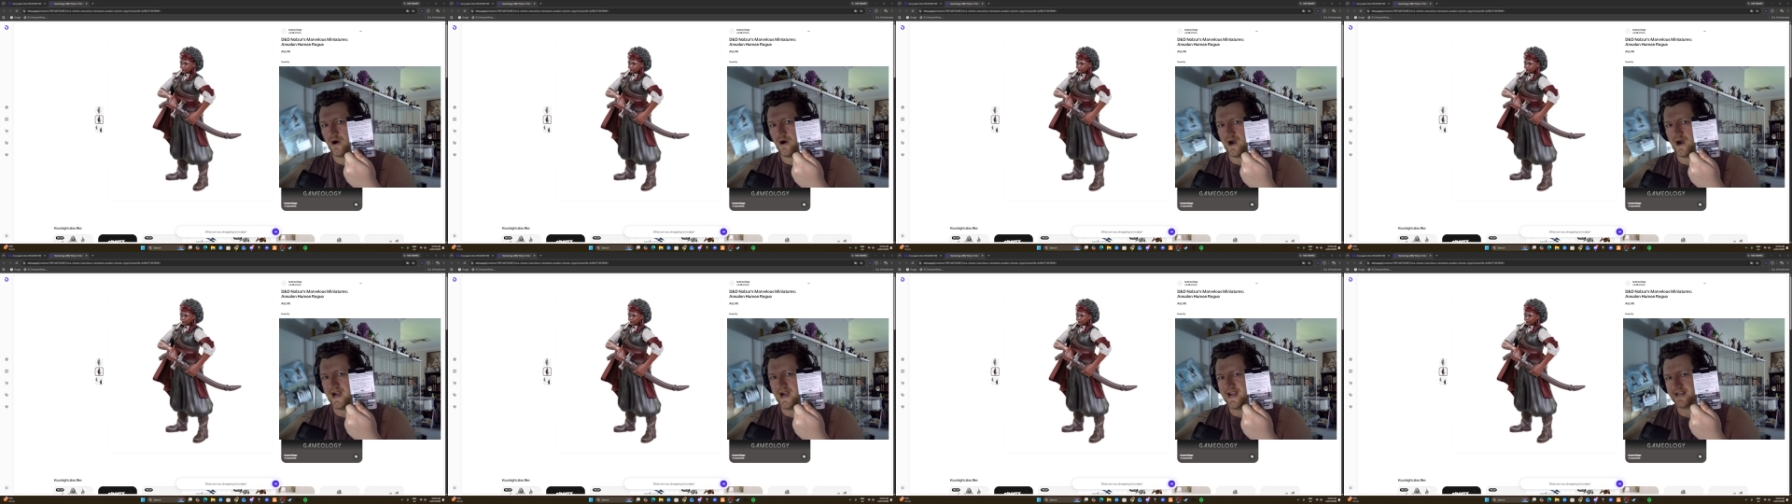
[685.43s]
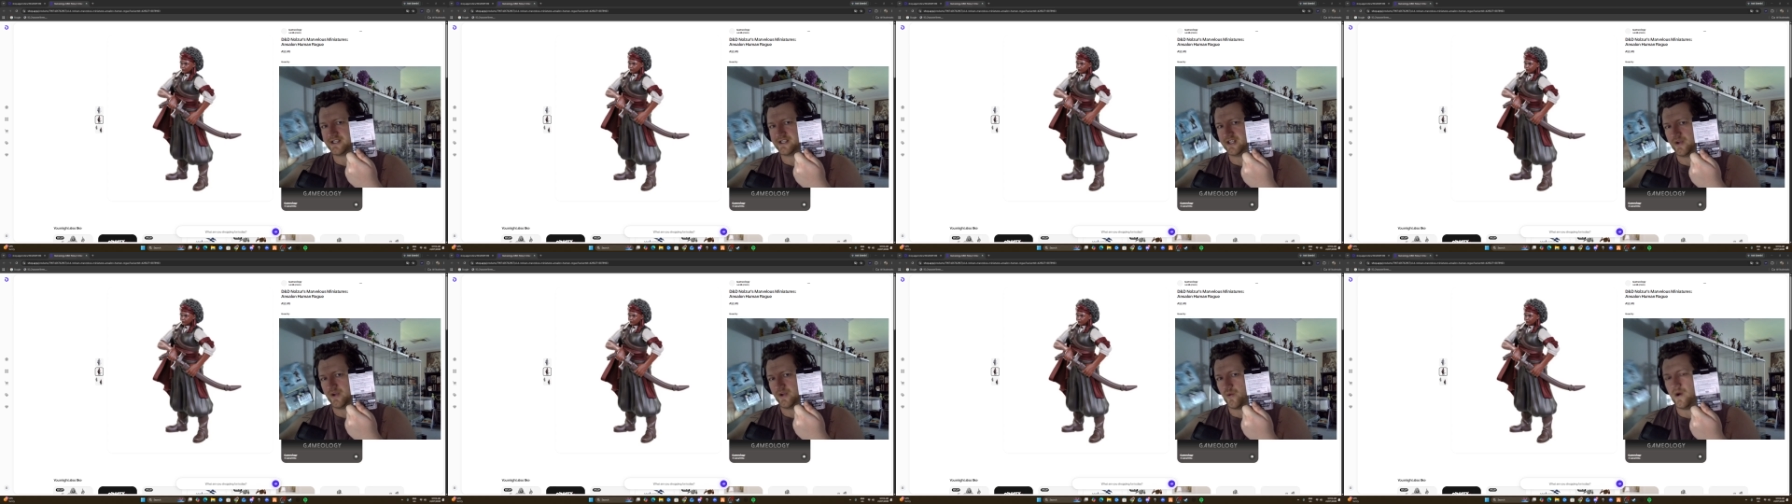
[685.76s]
I
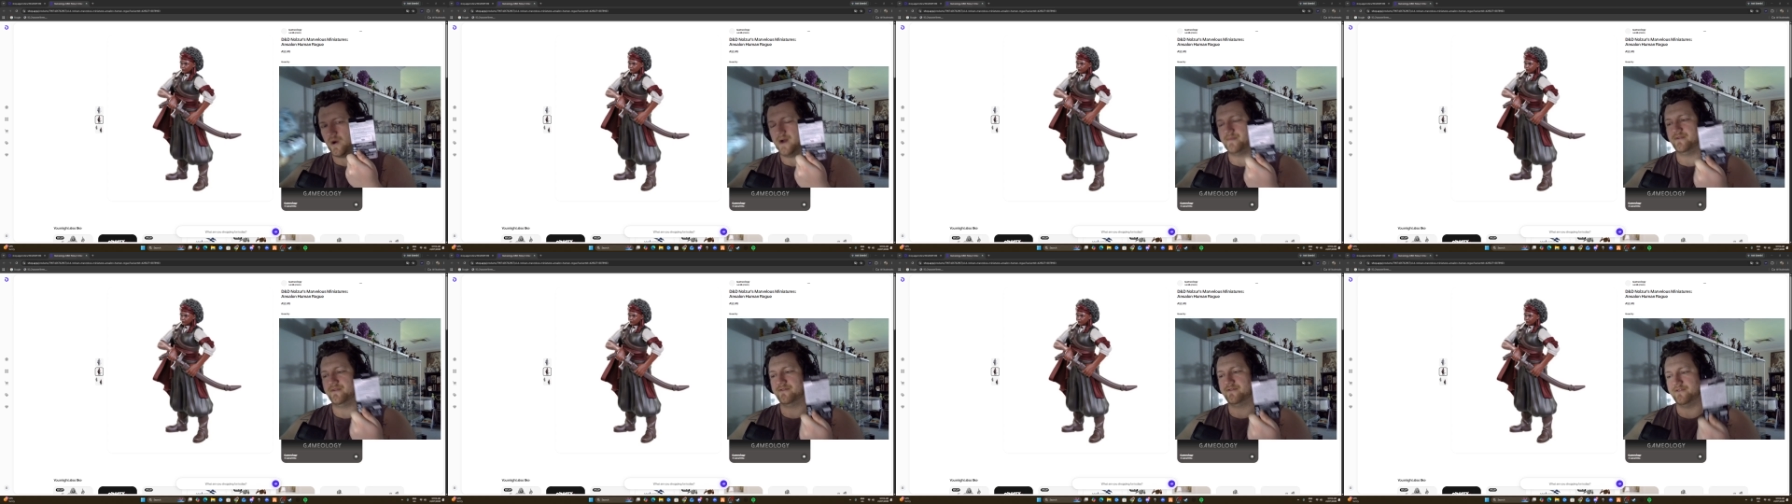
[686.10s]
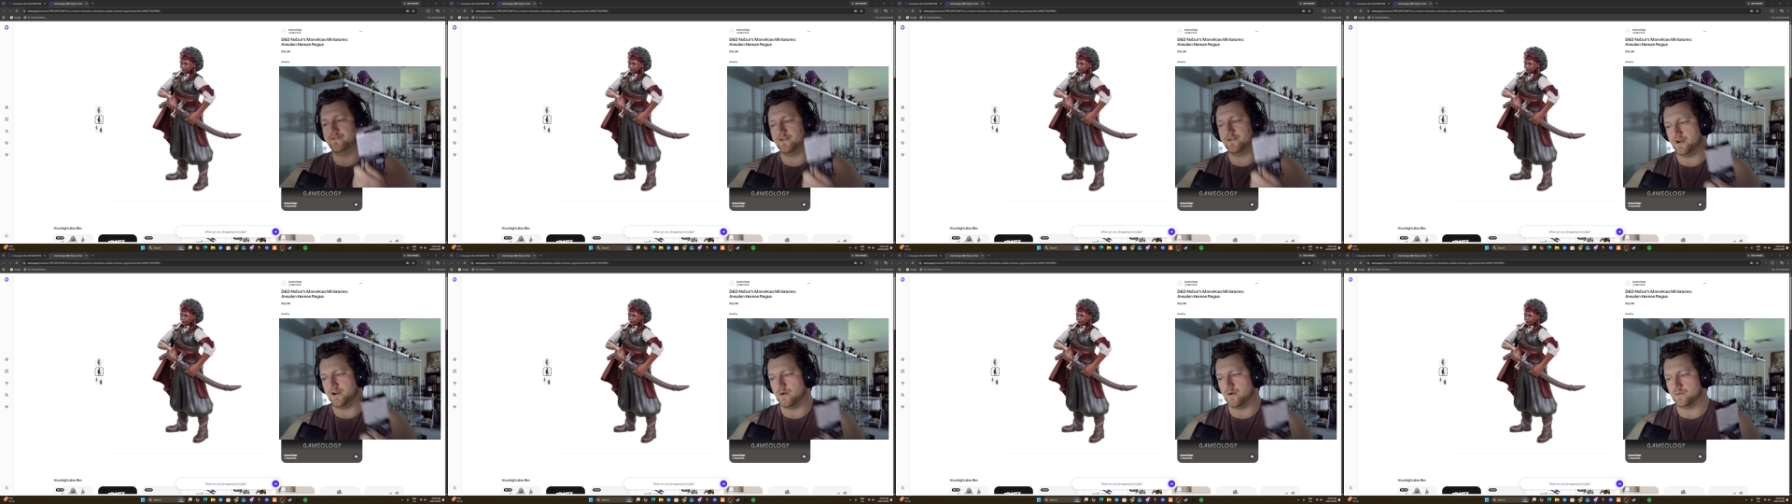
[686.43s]
actually quite
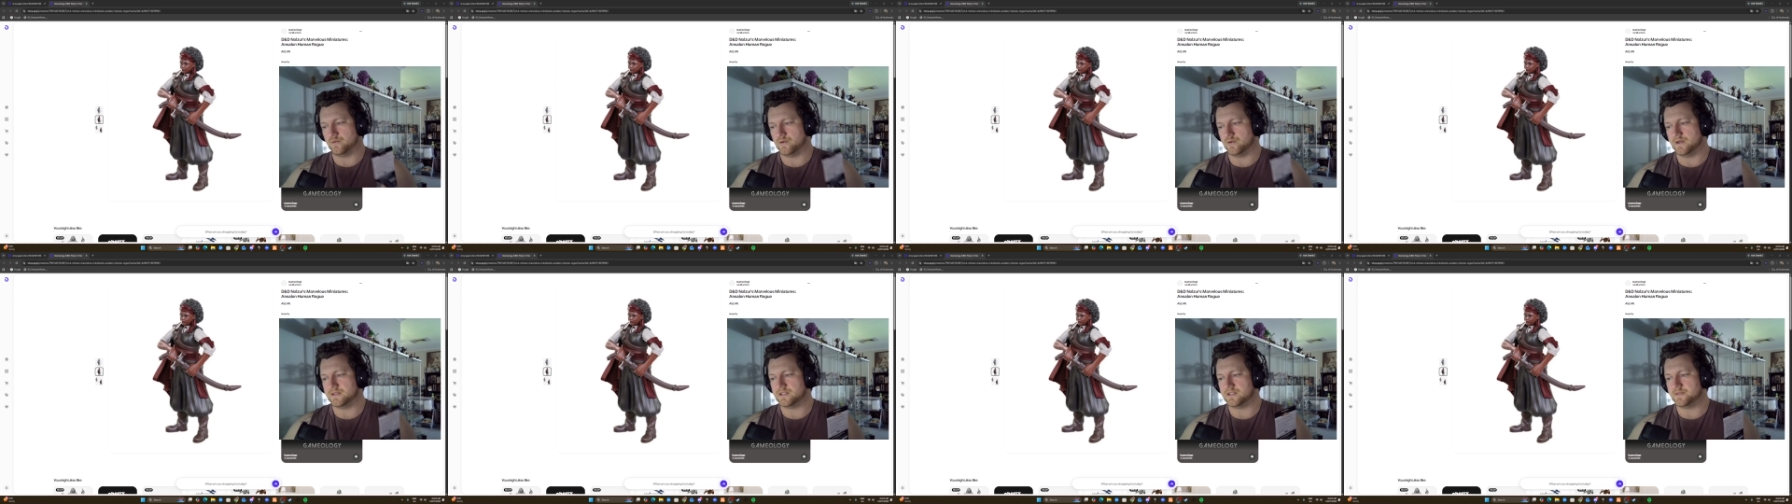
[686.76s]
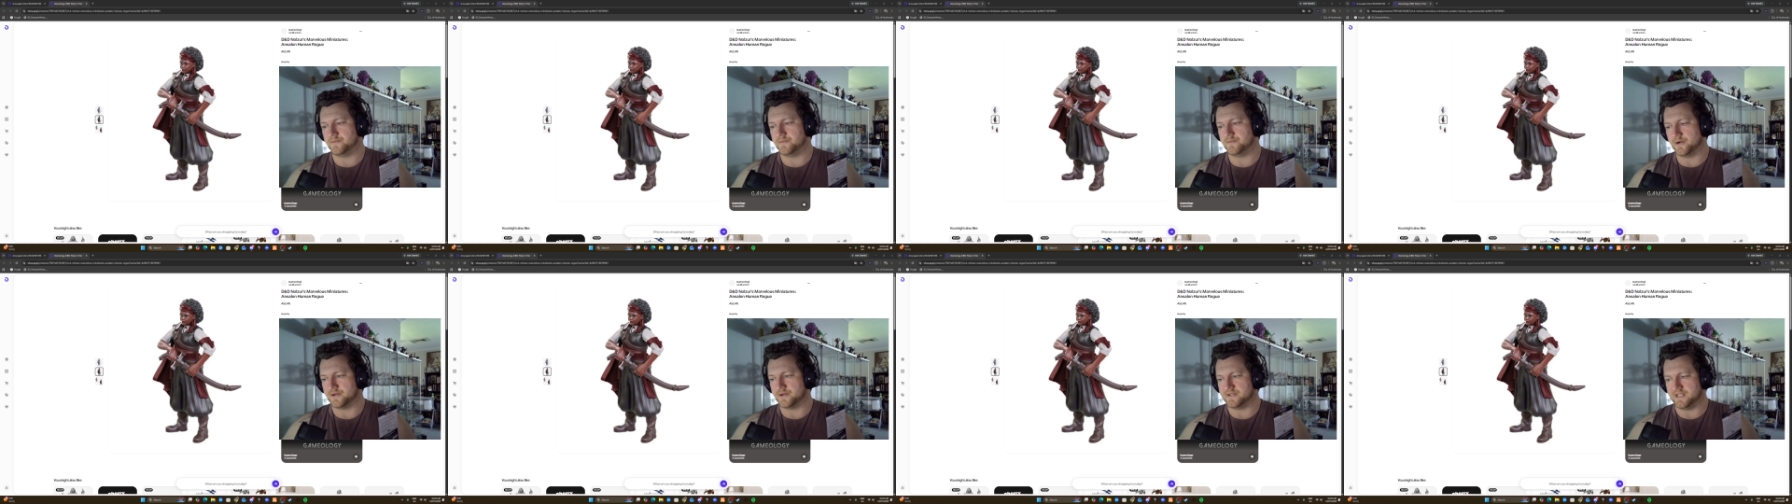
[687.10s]
prefer the old ones
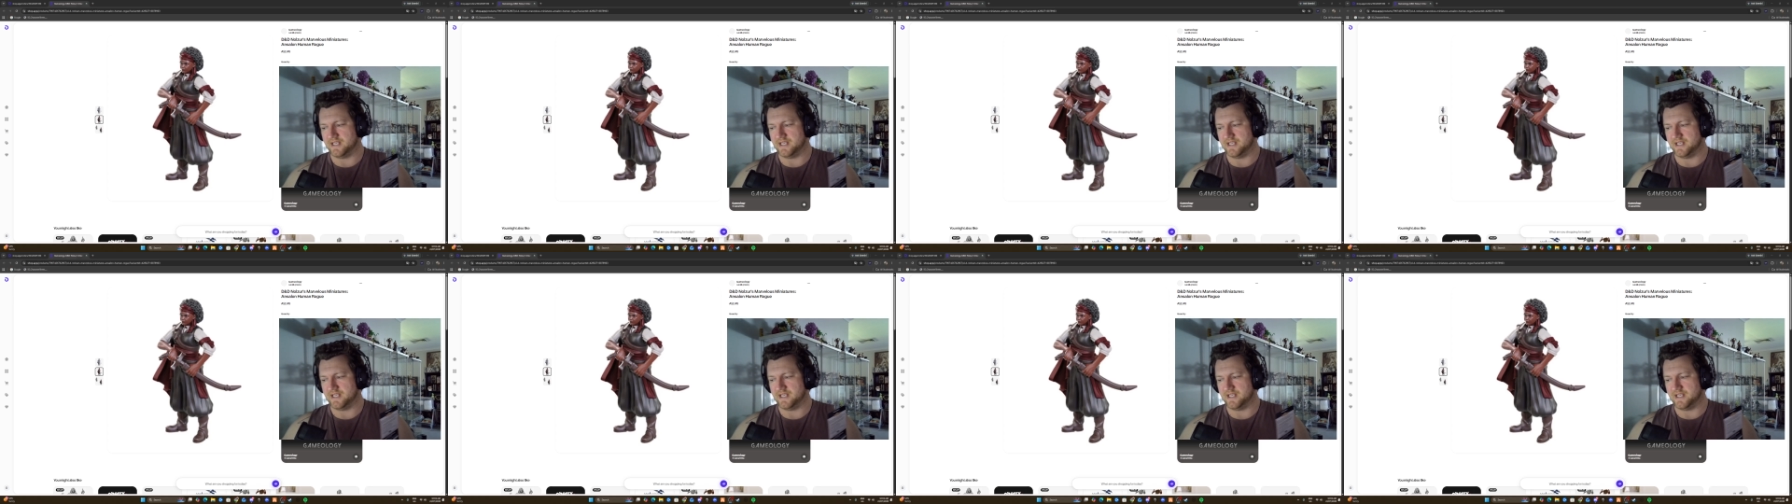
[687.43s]
because